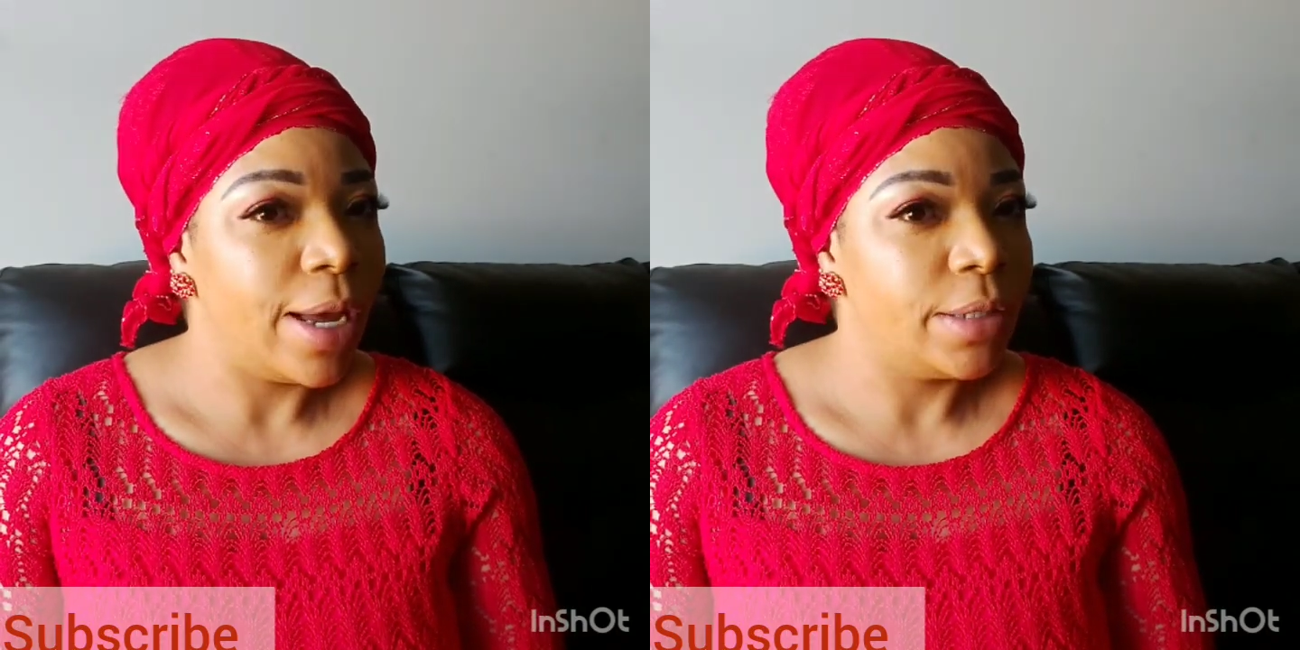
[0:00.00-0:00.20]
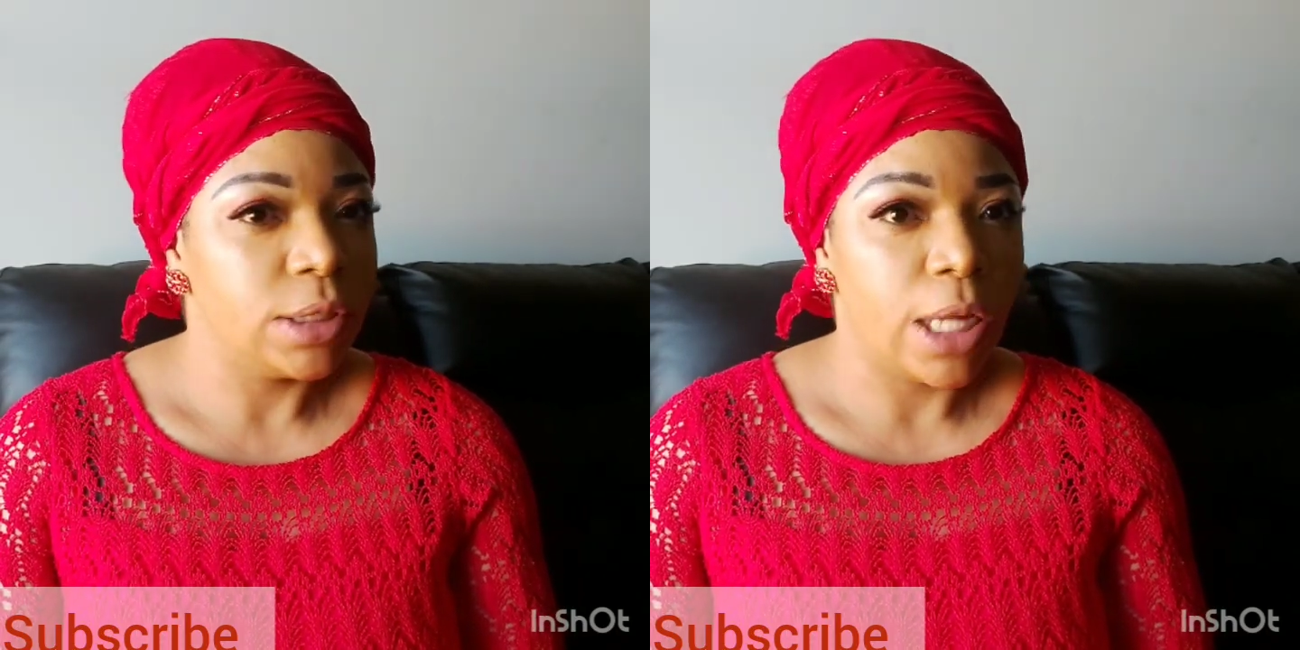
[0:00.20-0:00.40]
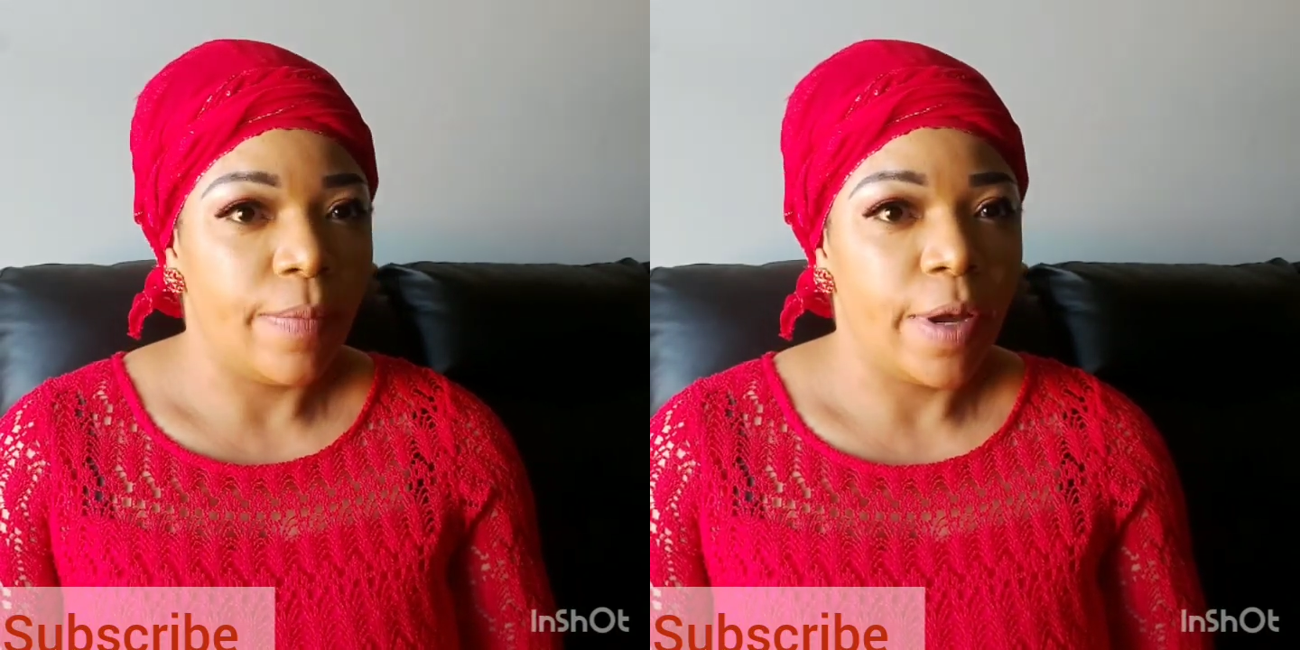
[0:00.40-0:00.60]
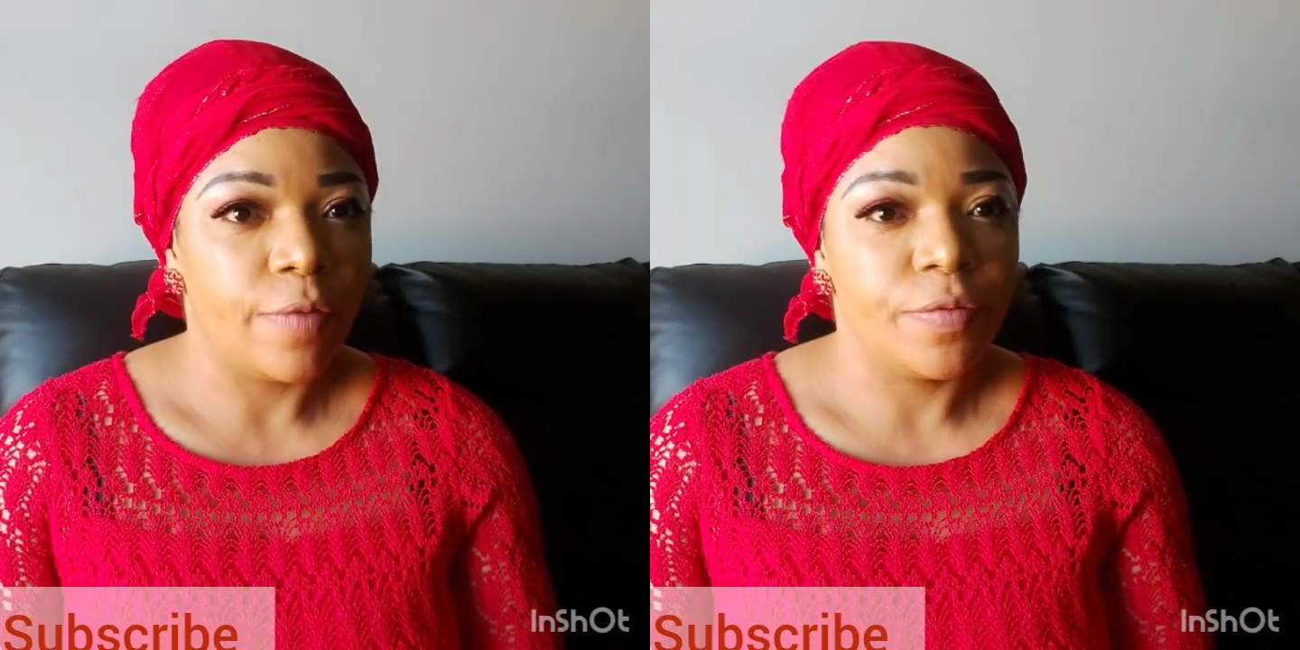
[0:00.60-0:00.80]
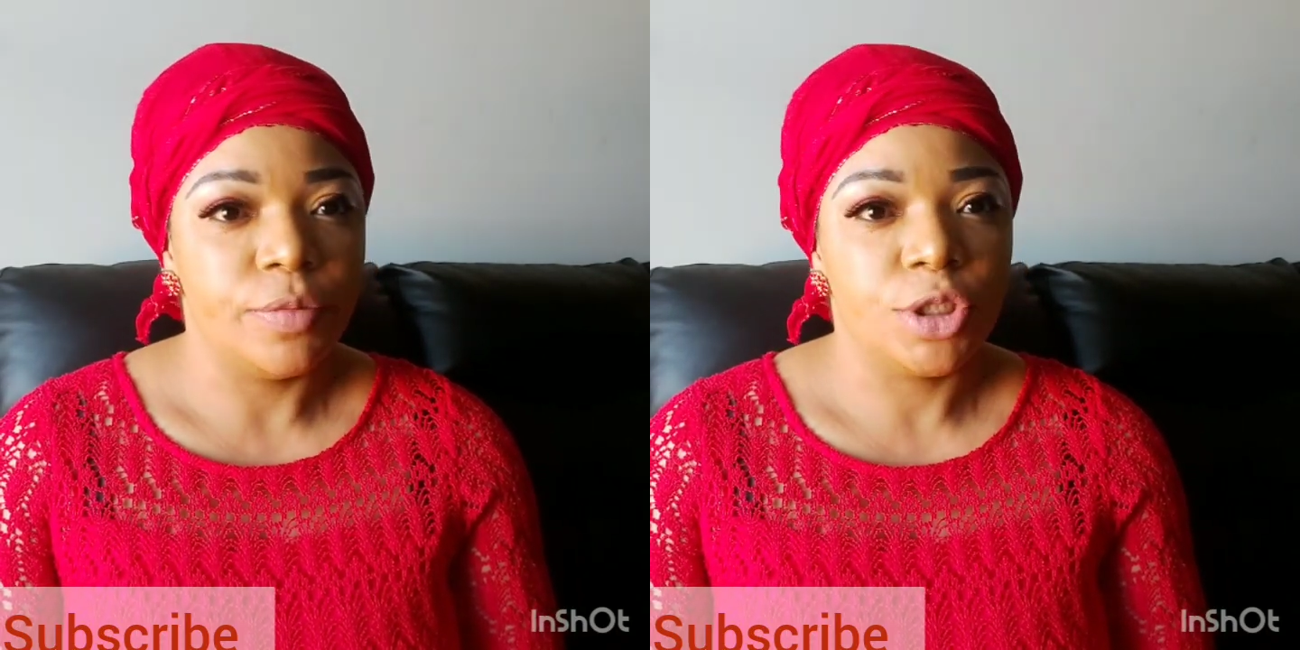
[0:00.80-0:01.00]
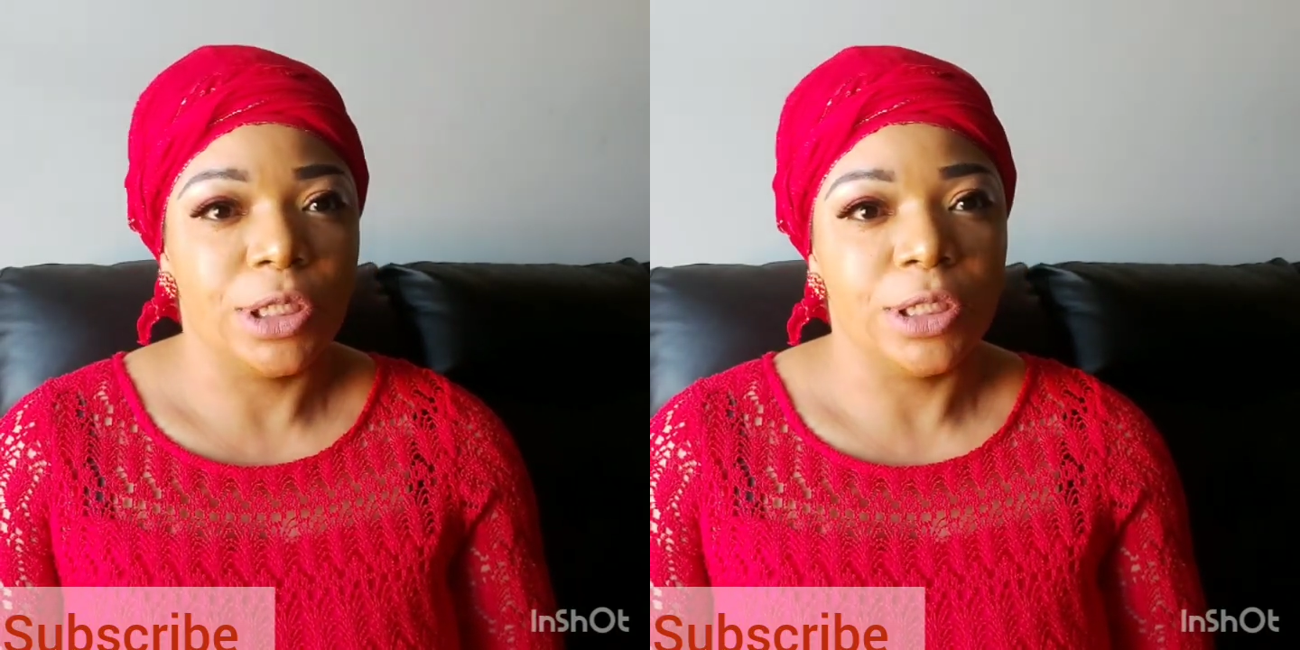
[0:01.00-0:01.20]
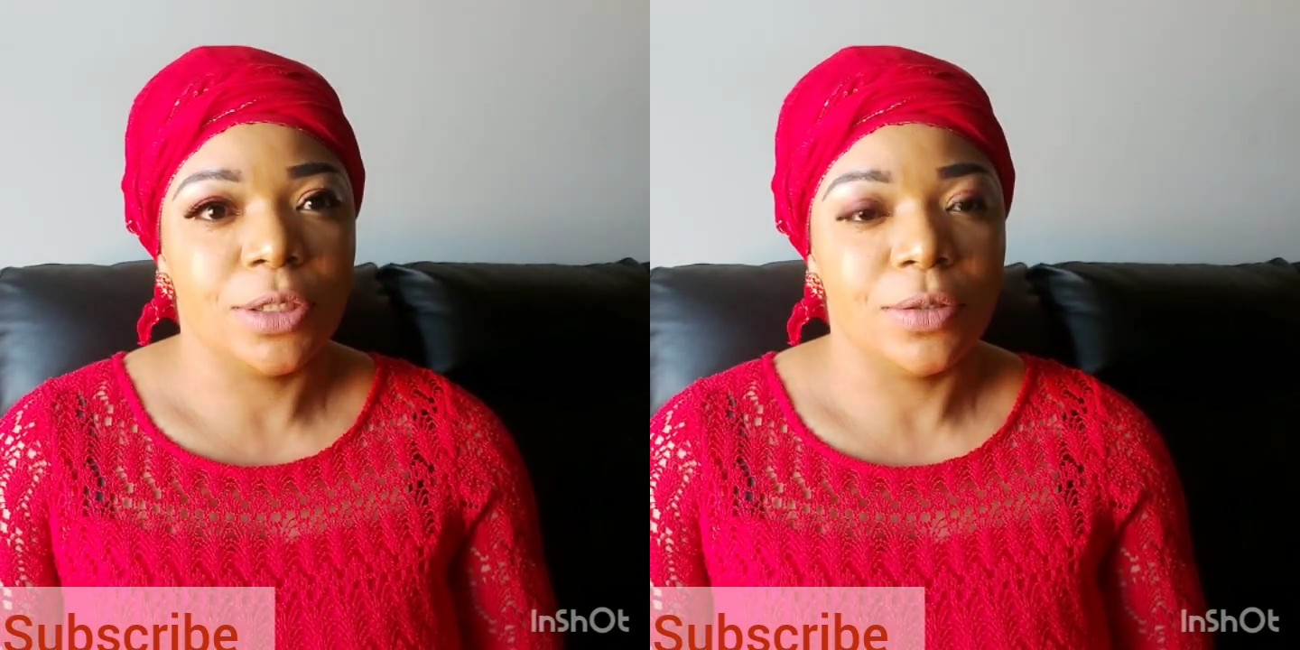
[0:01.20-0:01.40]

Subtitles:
I just got back from church,